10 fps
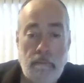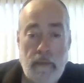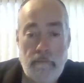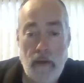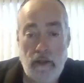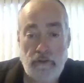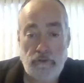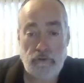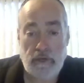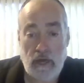
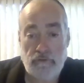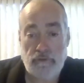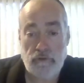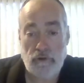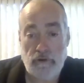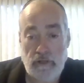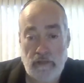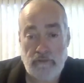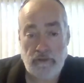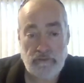Maimonides, who counts eternity
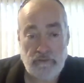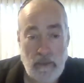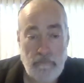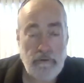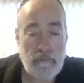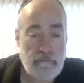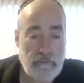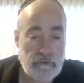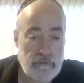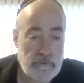as a separate
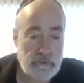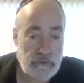principle,